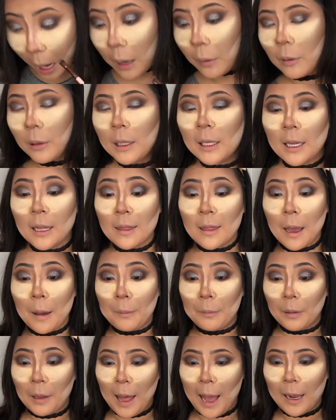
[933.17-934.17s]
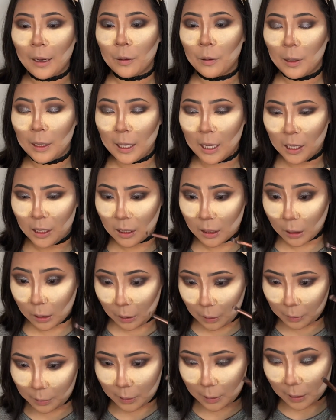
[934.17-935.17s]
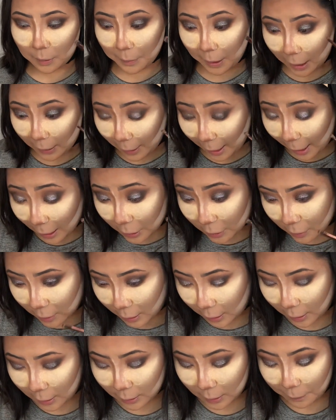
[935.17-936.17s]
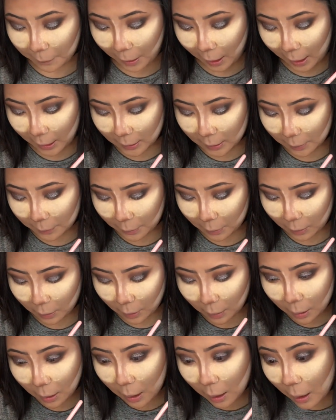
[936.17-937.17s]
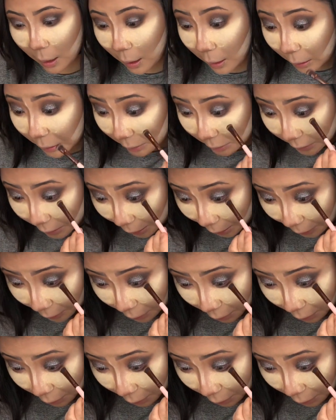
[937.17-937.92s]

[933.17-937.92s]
I want to get that black one as close to my lash line as possible because I